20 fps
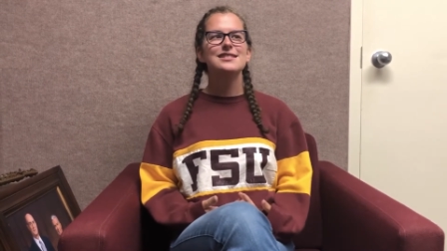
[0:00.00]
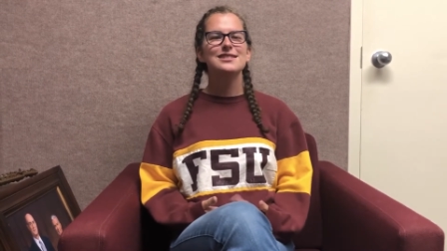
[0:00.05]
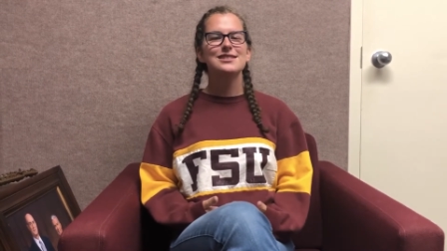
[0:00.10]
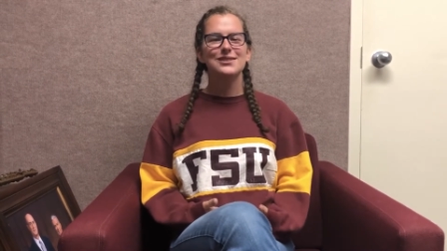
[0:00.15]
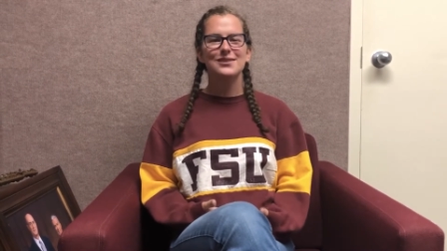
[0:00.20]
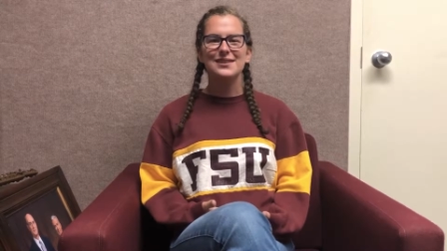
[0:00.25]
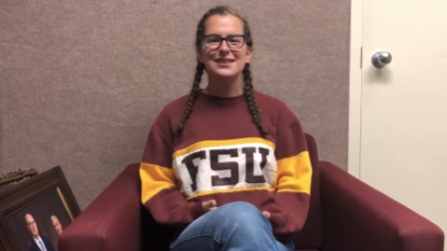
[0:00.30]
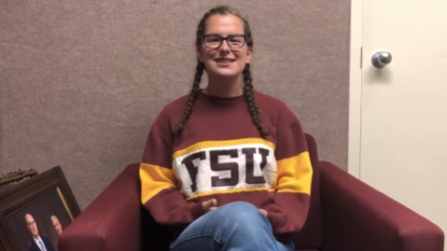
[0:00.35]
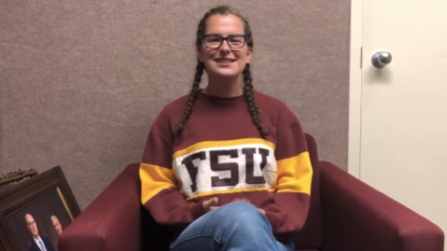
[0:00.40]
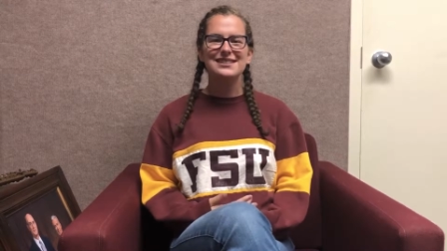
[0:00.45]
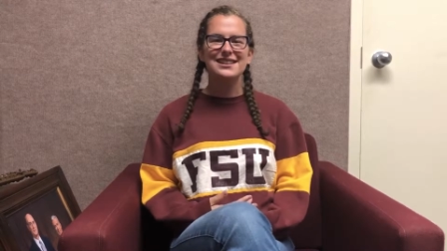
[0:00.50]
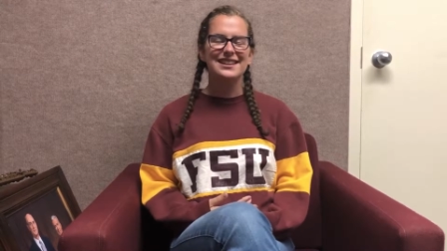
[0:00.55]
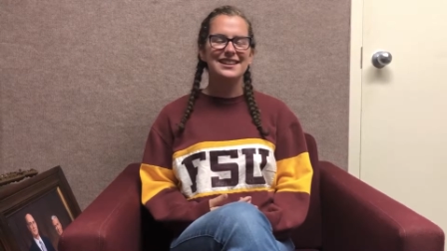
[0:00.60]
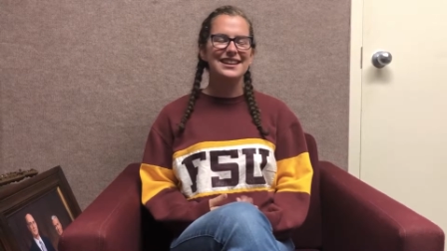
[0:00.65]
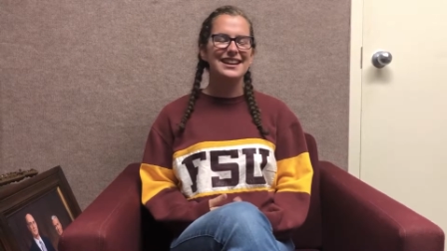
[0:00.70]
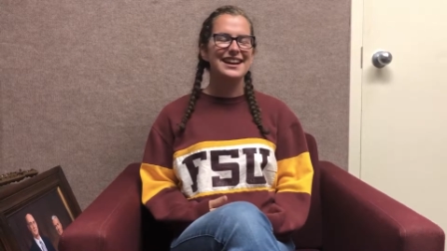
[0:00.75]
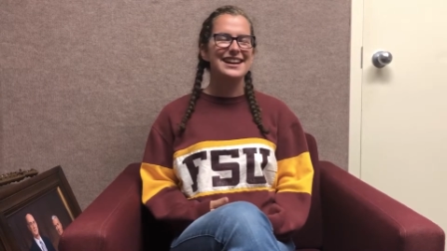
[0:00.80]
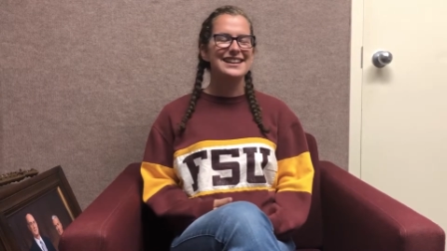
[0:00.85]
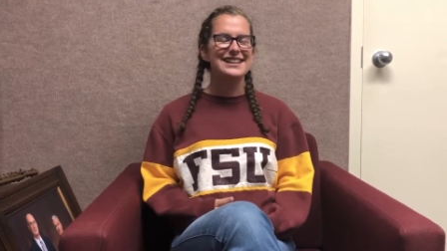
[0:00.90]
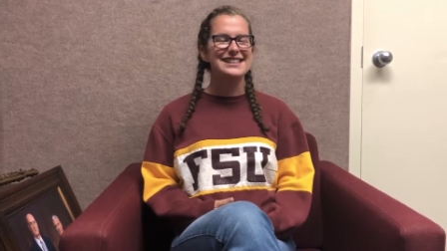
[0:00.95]
So one
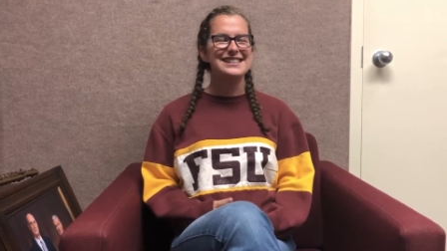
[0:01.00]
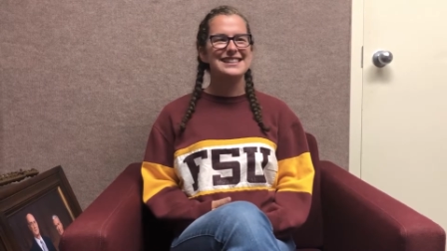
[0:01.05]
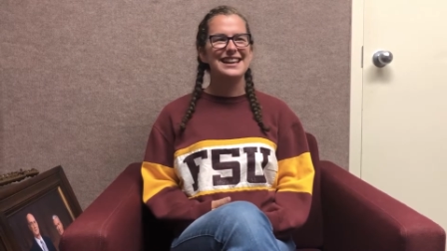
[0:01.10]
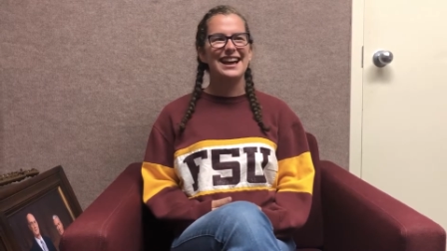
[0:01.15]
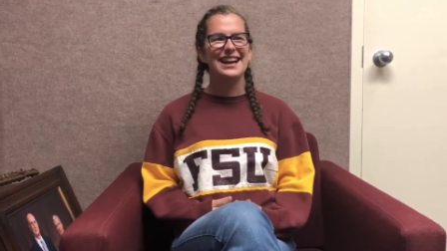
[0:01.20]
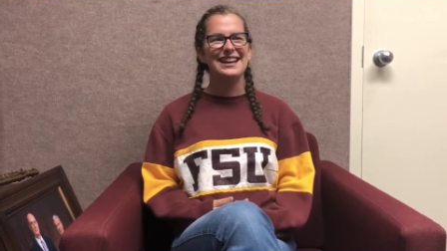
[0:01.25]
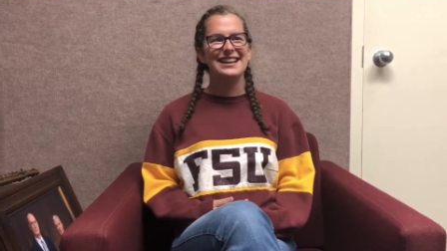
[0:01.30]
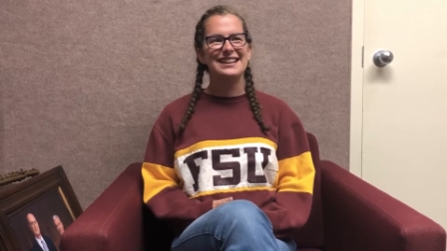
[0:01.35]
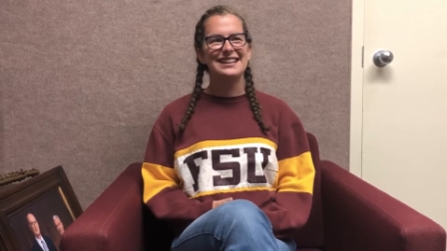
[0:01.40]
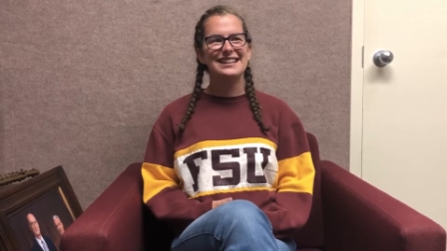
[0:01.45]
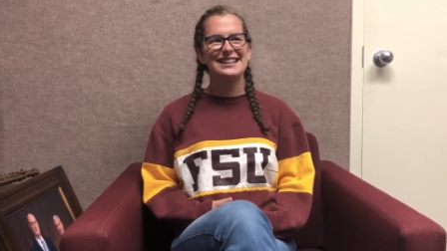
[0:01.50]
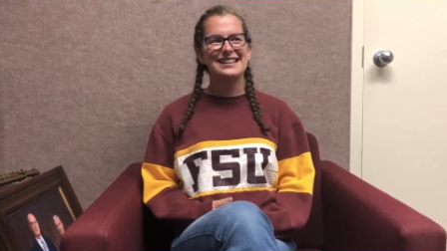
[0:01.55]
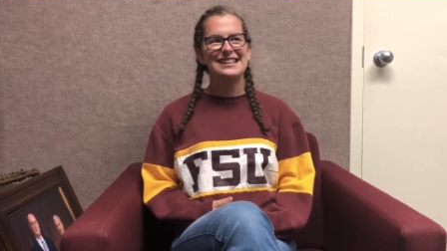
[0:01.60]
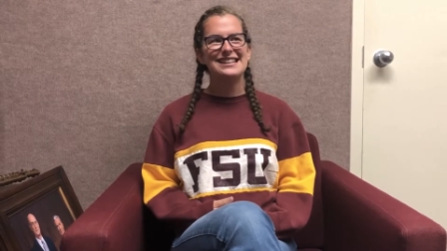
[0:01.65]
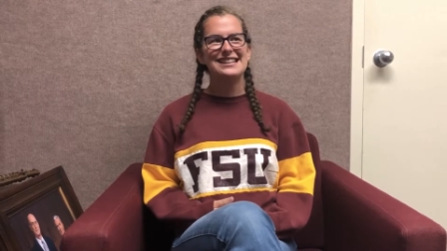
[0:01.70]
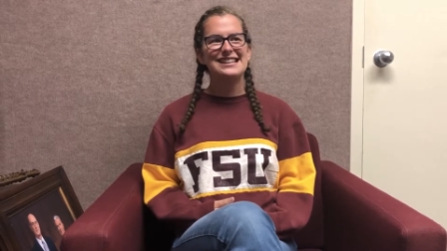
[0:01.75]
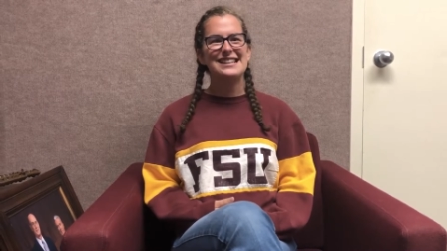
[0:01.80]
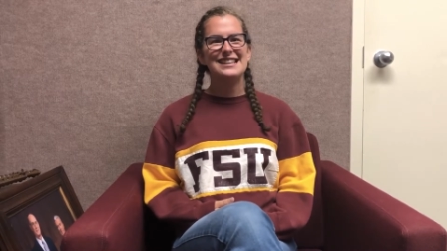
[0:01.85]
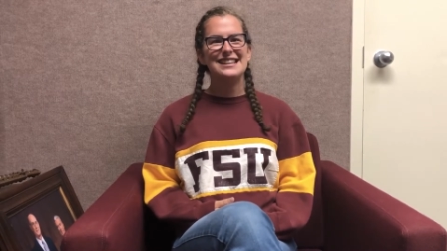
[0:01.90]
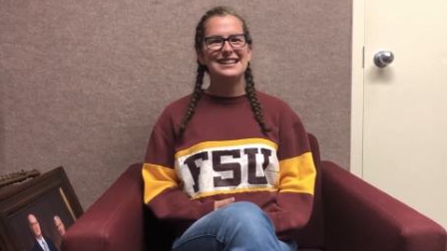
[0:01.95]
Sunday I decided,
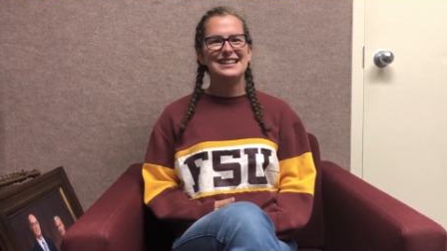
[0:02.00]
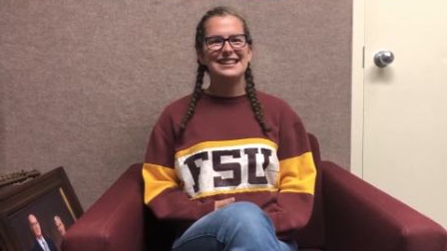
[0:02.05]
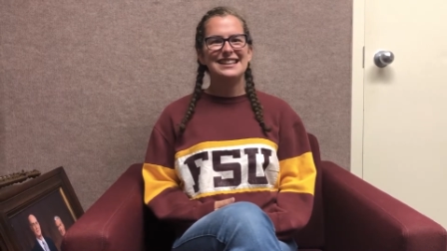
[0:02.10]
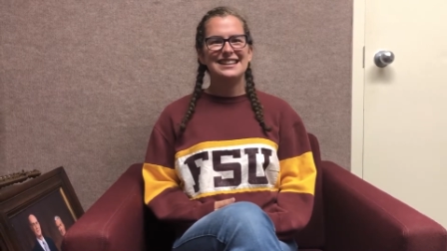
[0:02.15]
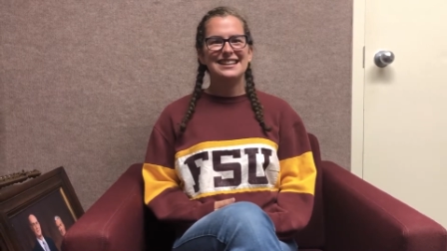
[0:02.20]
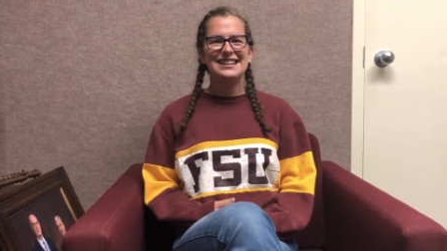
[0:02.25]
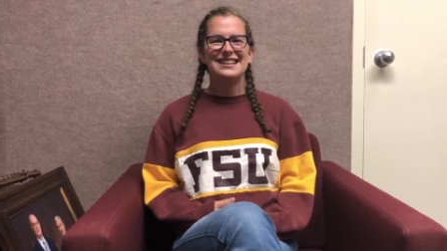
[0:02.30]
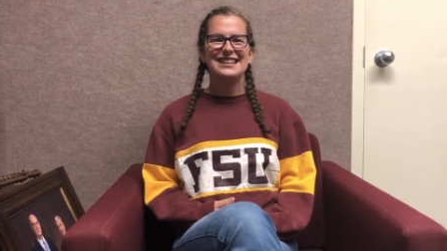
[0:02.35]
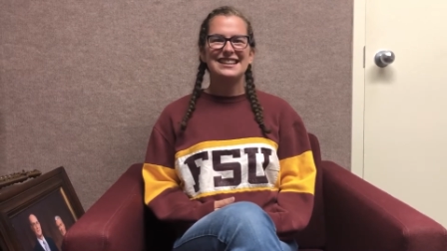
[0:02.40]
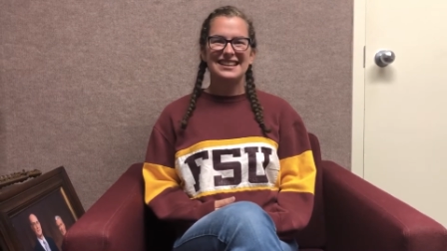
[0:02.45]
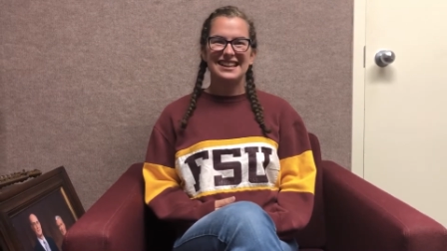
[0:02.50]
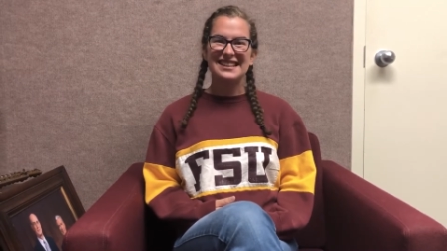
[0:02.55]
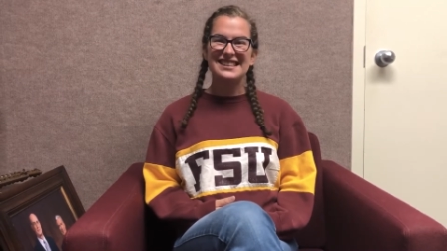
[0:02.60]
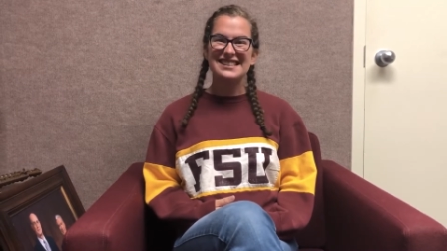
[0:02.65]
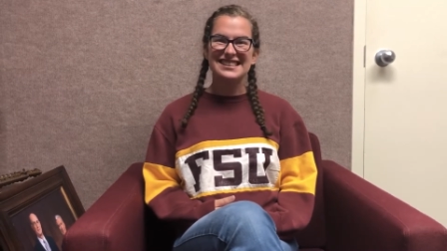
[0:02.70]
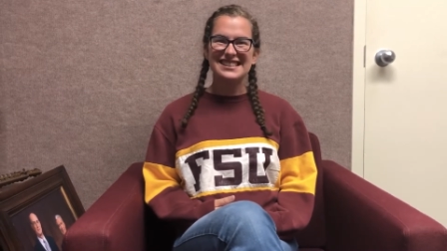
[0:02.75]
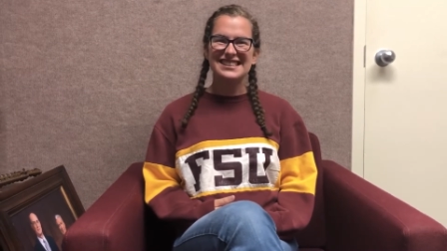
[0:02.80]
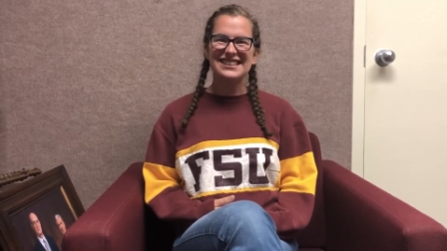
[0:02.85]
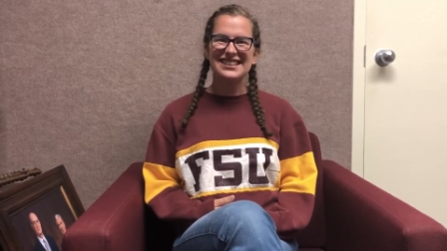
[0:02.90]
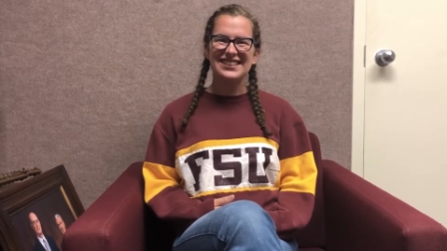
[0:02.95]

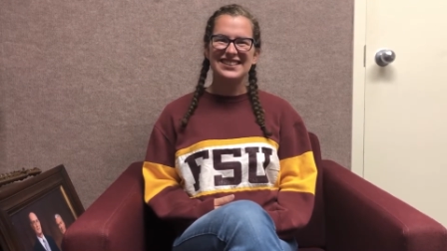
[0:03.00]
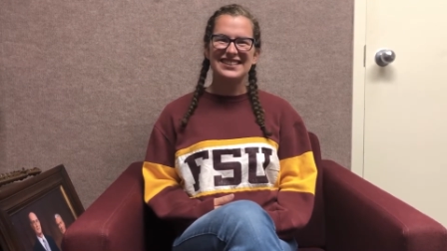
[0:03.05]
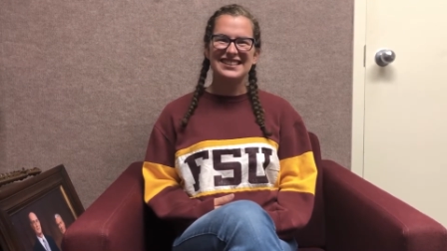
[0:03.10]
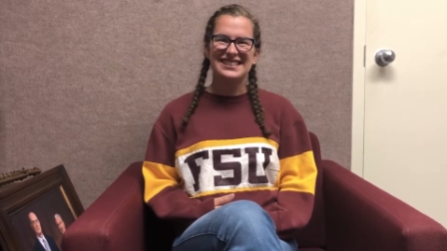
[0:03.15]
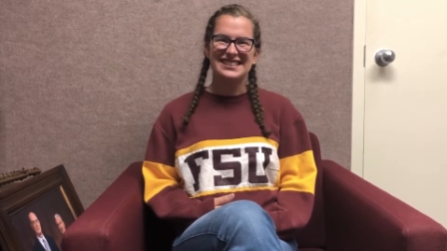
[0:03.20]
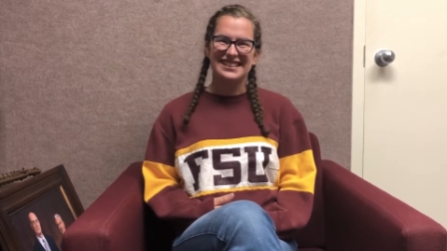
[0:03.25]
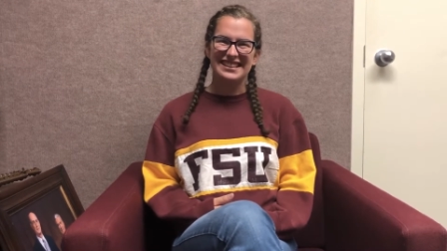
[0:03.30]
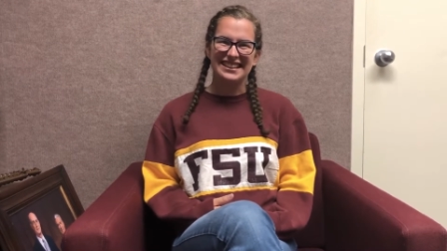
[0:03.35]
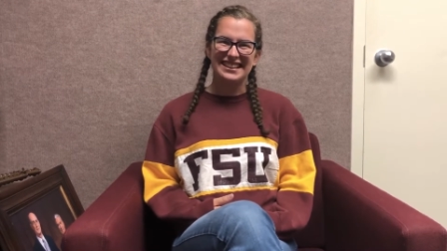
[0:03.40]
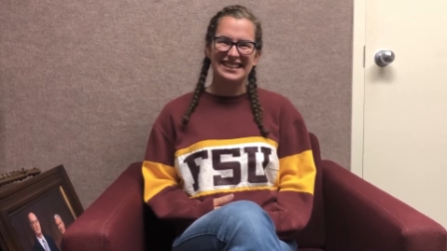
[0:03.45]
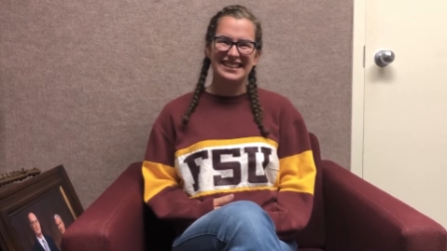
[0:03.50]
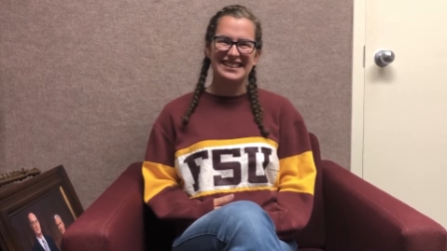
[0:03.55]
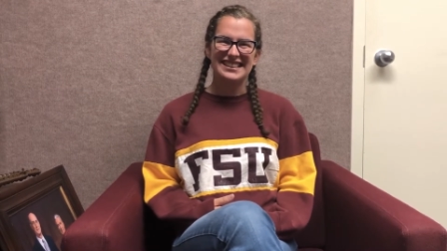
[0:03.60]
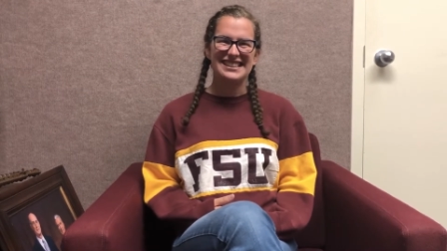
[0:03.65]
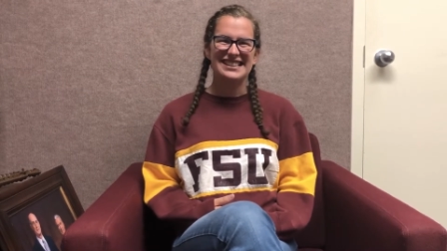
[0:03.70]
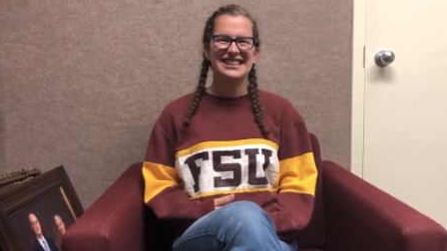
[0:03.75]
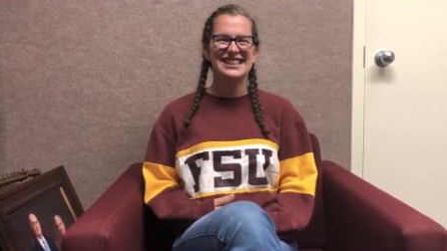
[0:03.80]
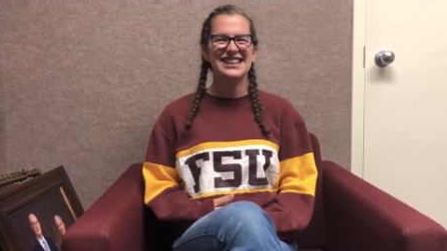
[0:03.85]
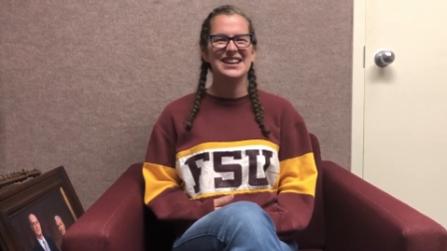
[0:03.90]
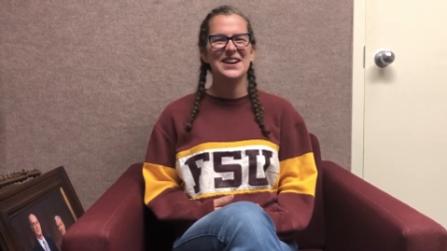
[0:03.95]
let's just go to
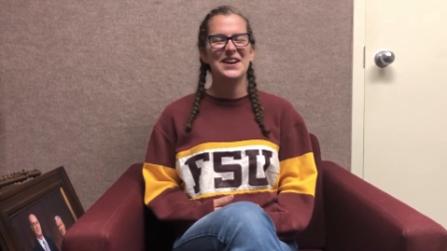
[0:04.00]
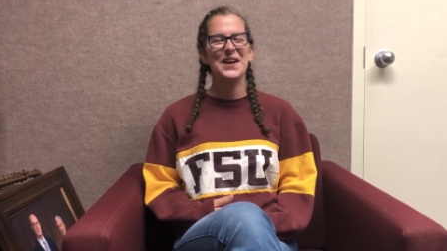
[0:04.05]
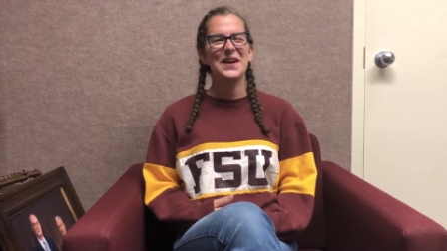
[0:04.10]
church.